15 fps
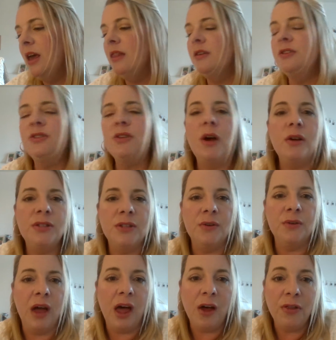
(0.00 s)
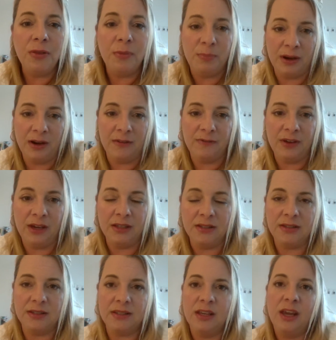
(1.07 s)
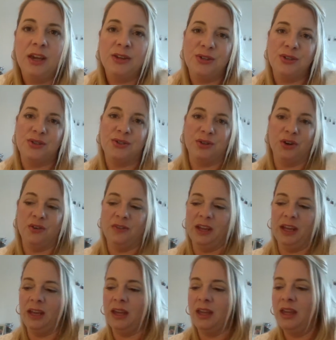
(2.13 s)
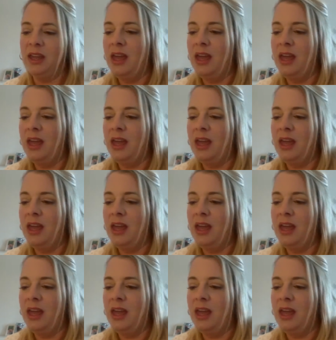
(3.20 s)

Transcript: There's also health benefits to serving.